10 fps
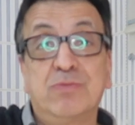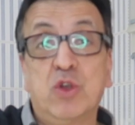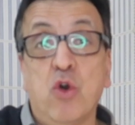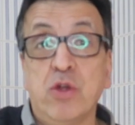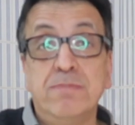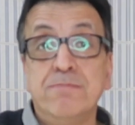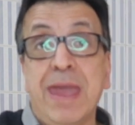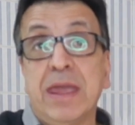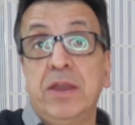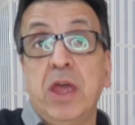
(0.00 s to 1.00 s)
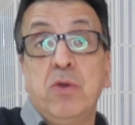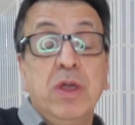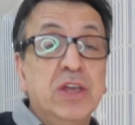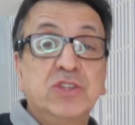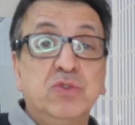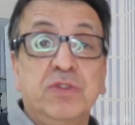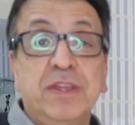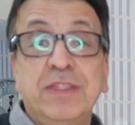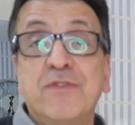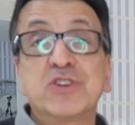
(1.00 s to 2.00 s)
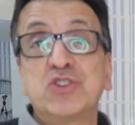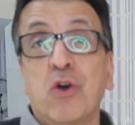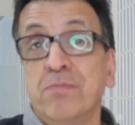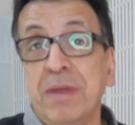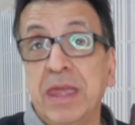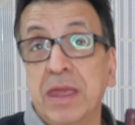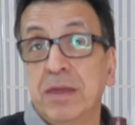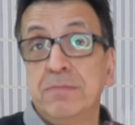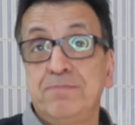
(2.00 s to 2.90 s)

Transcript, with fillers: gone mega now, so they never stopped making it.